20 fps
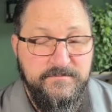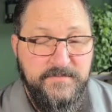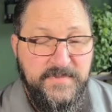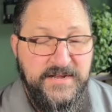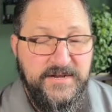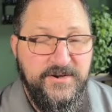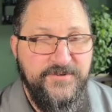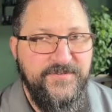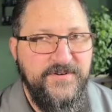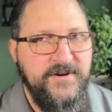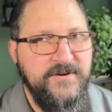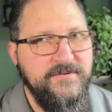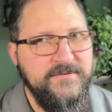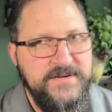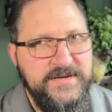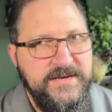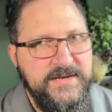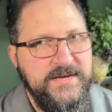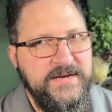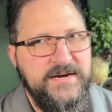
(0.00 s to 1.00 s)
microphone,
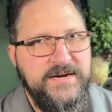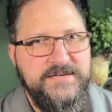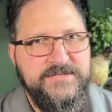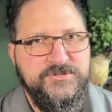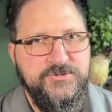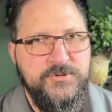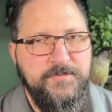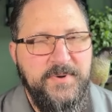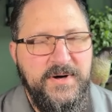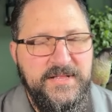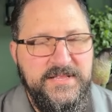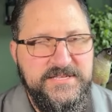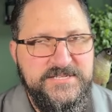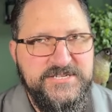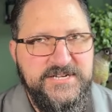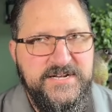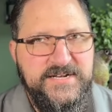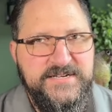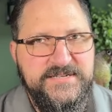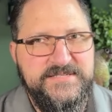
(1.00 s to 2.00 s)
I do
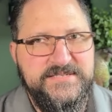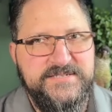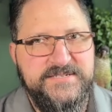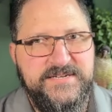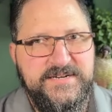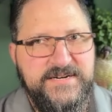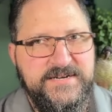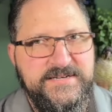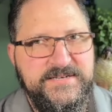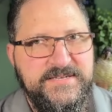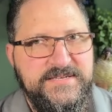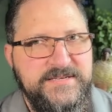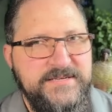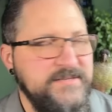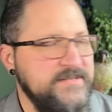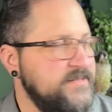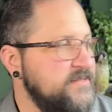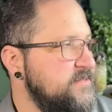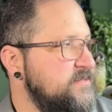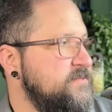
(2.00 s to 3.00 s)
apologize.
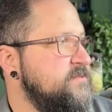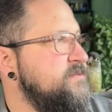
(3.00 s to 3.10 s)
He's